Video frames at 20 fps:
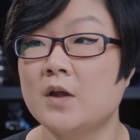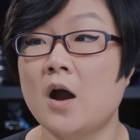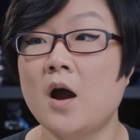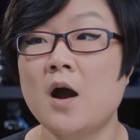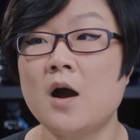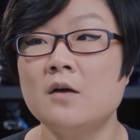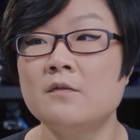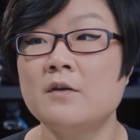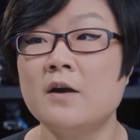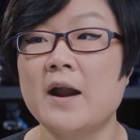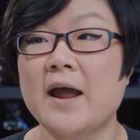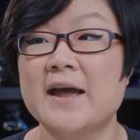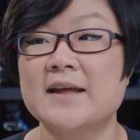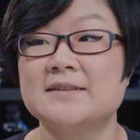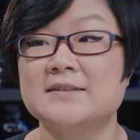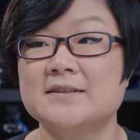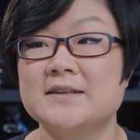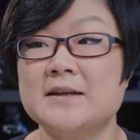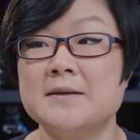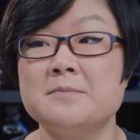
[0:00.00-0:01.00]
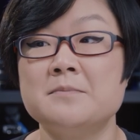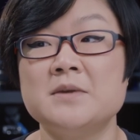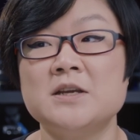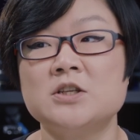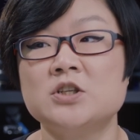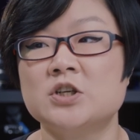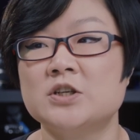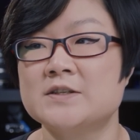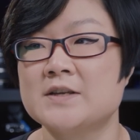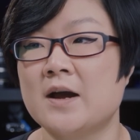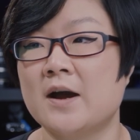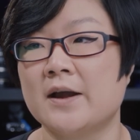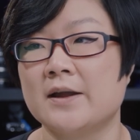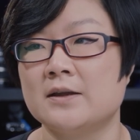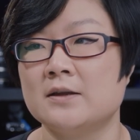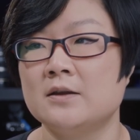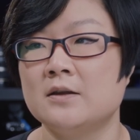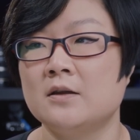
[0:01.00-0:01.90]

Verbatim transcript: hover at 10 meters high.